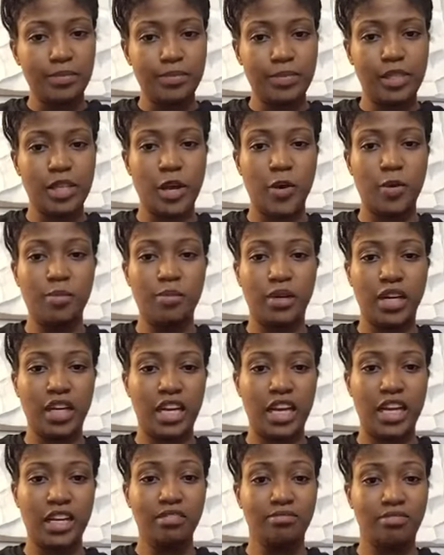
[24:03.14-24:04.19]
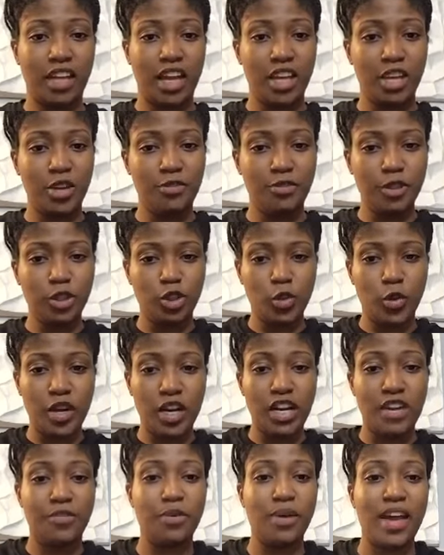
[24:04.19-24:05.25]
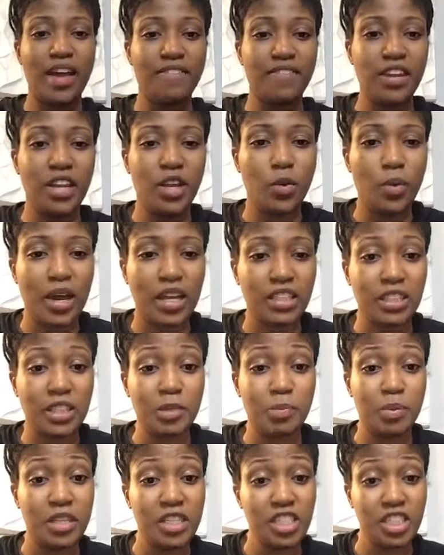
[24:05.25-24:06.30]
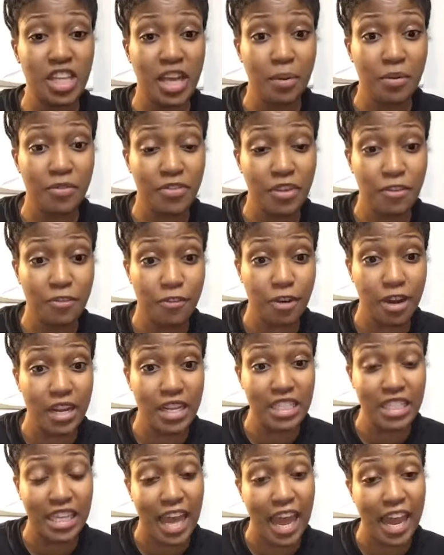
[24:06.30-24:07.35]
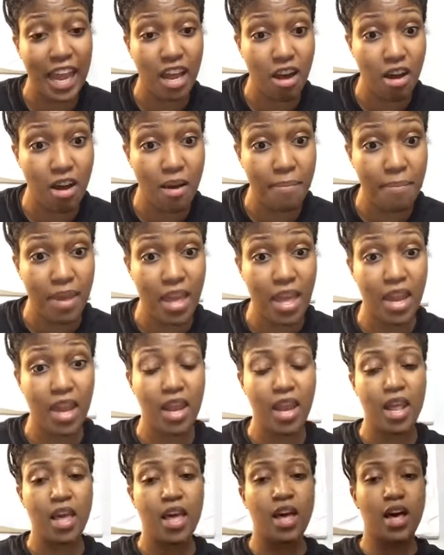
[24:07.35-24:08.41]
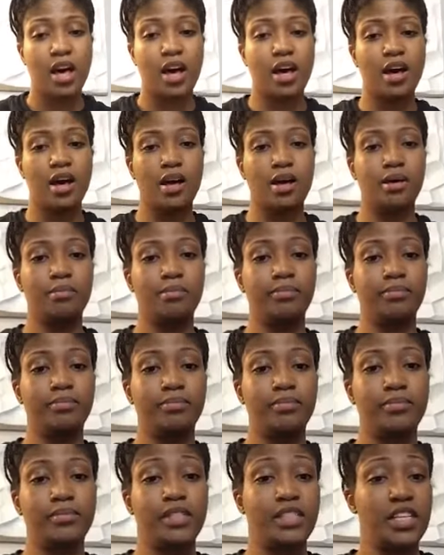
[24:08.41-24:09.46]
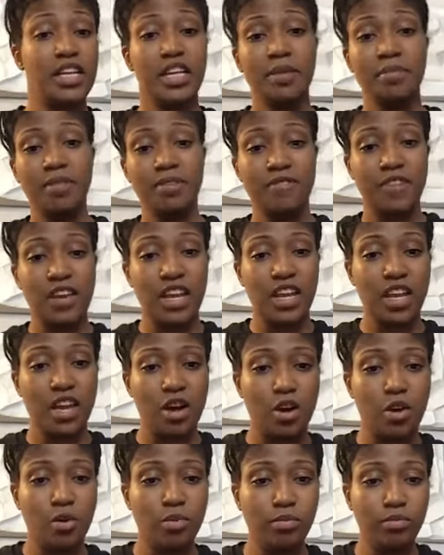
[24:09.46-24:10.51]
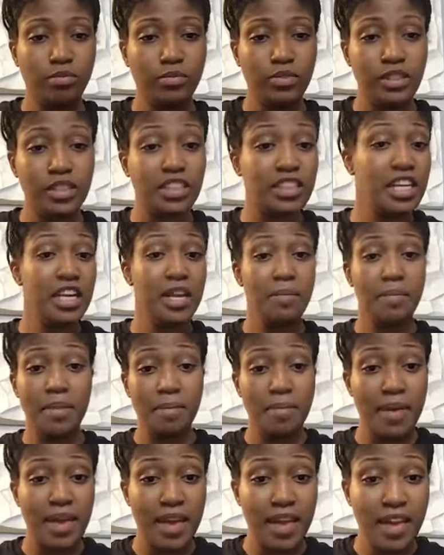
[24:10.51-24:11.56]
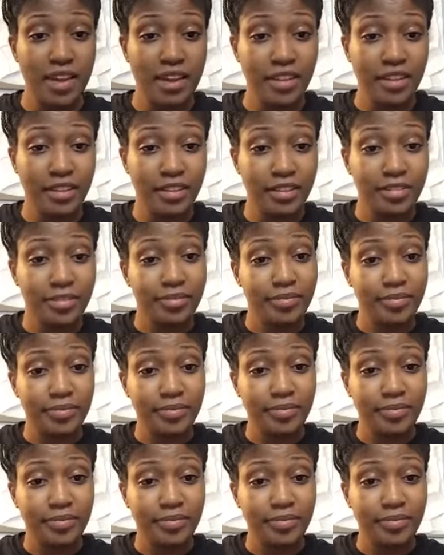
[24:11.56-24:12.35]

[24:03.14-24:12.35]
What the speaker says: Yeah, so again, thank you for joining. If you have any questions, please share with your friends, like, comment, send them the video, send them to me,